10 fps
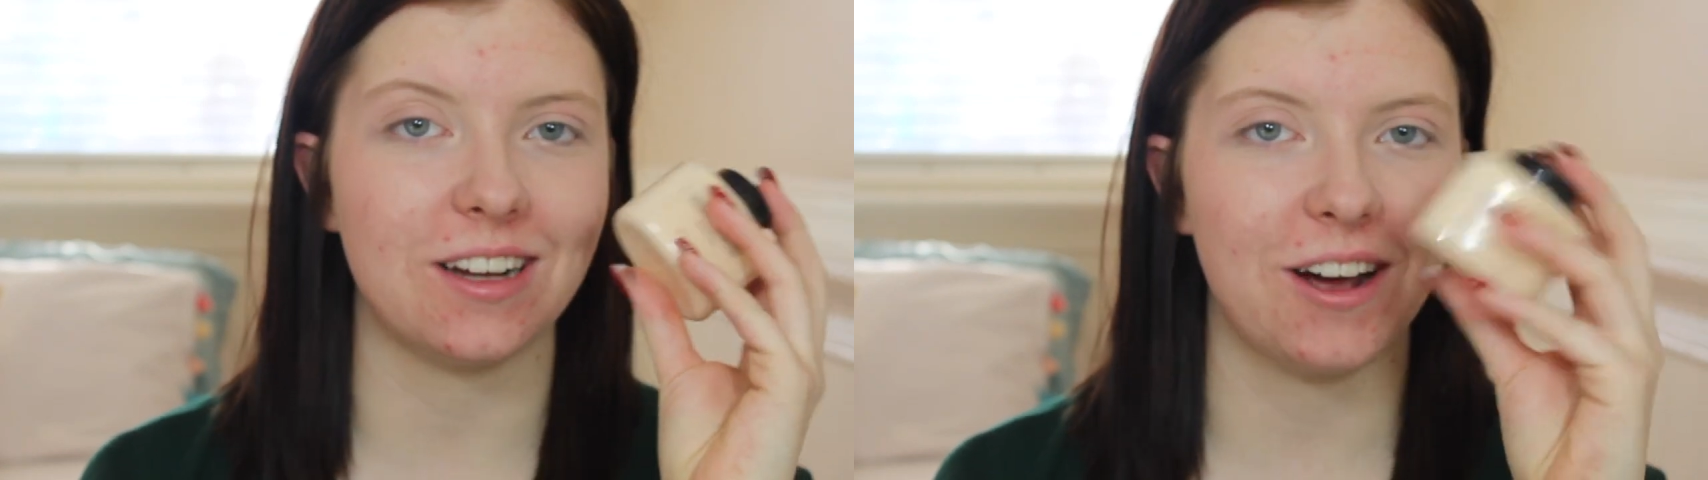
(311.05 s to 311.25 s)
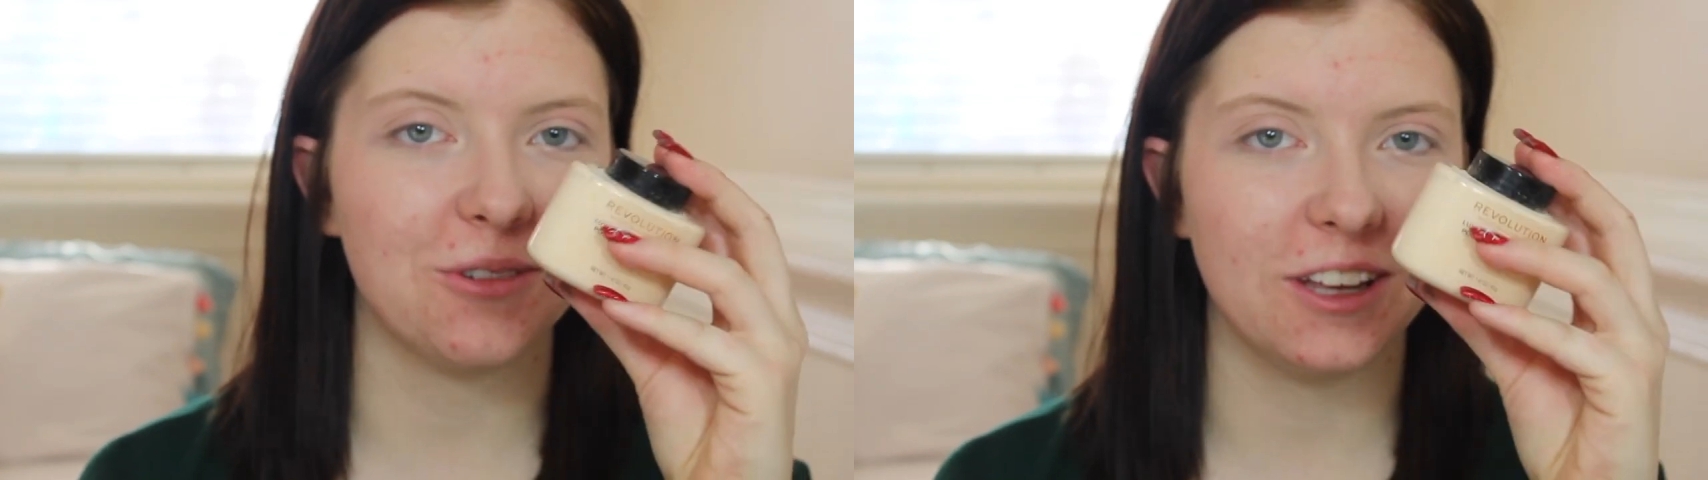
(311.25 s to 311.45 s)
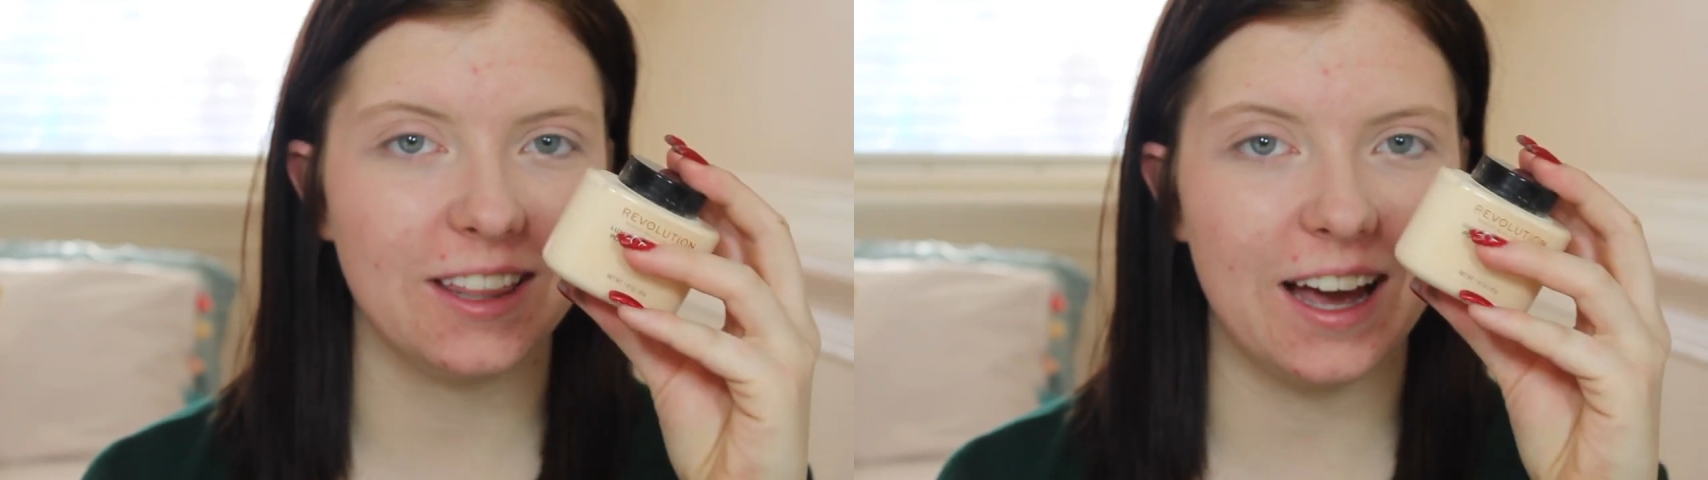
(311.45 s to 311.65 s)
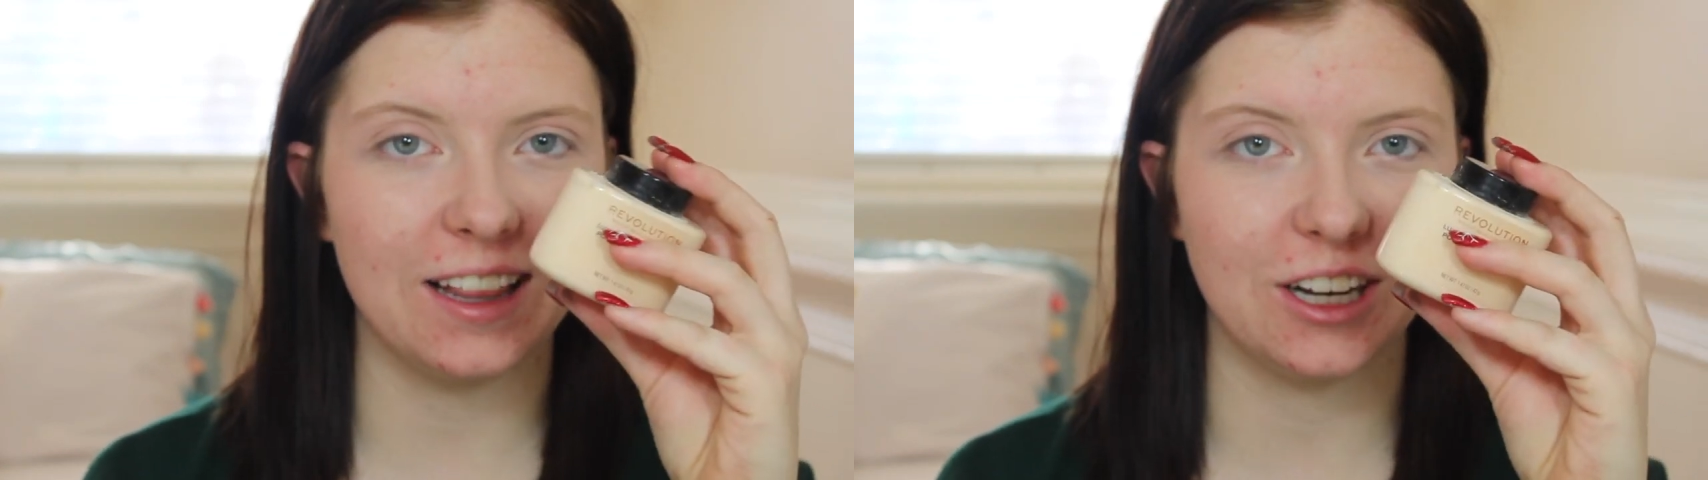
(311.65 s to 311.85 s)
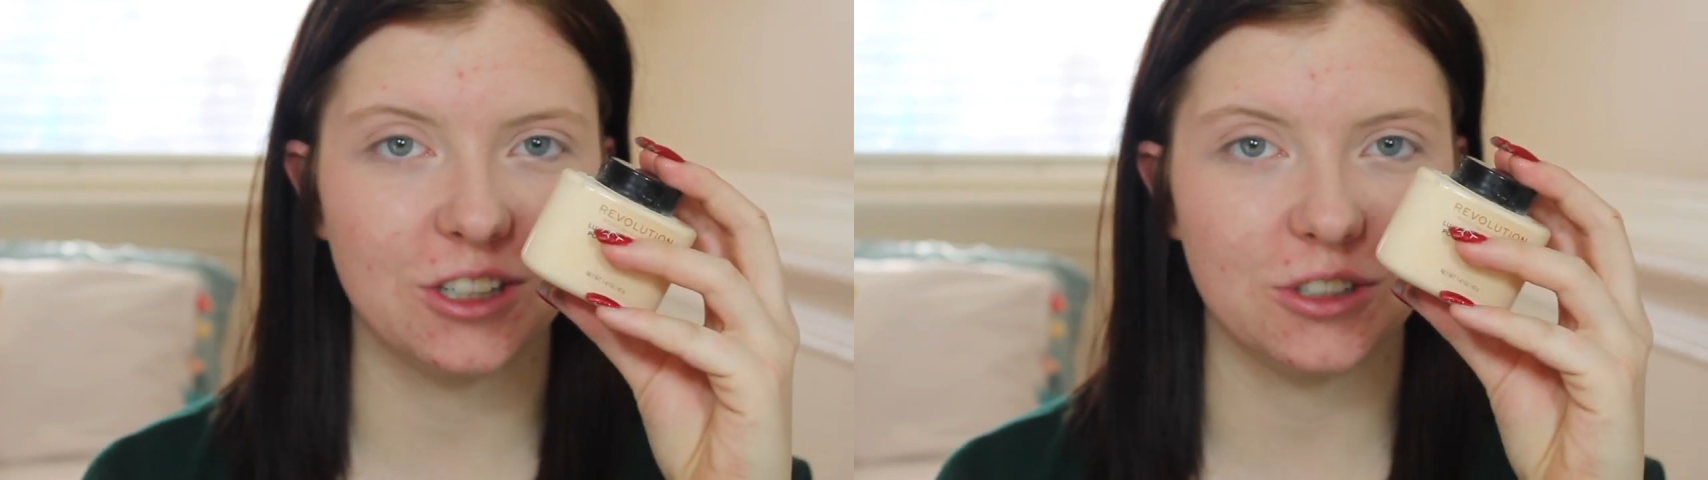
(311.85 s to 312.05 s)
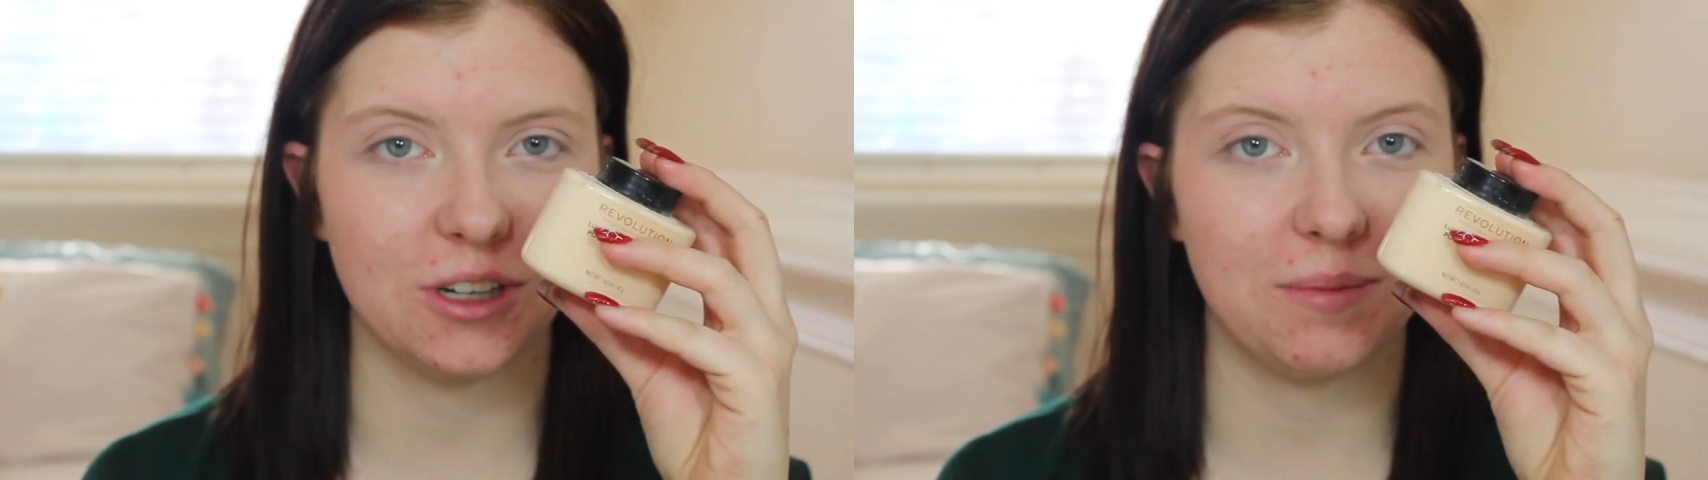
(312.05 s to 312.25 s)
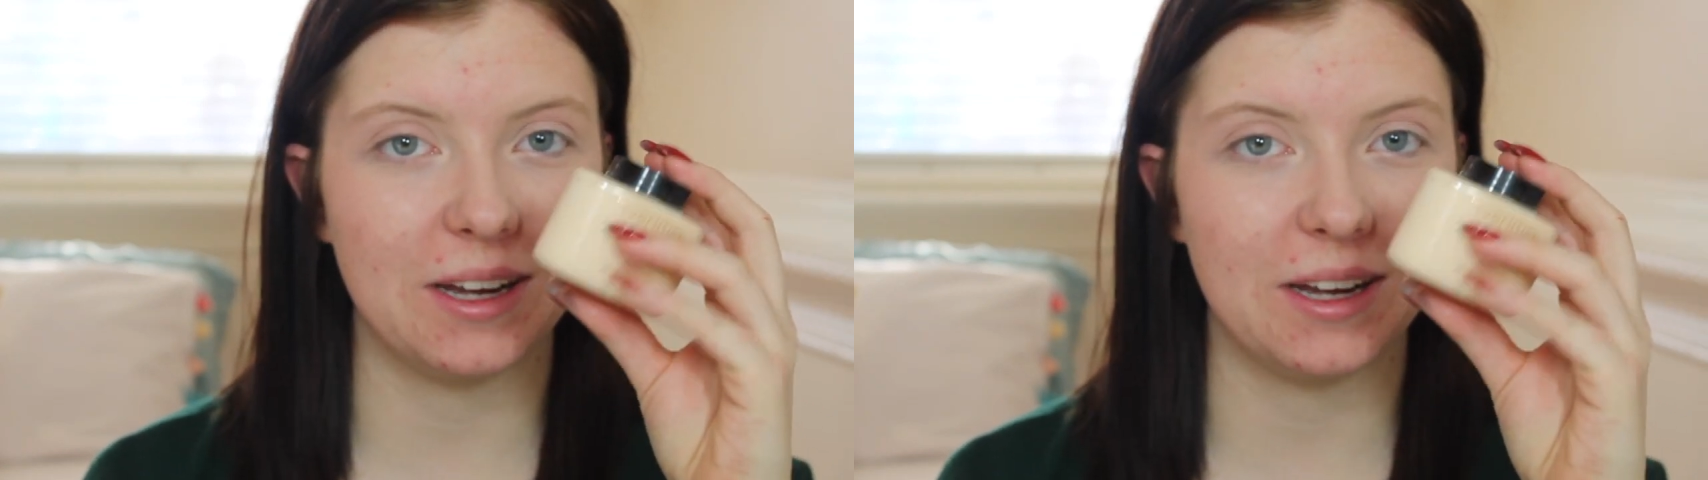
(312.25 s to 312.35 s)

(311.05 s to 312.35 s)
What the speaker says: not really that luxury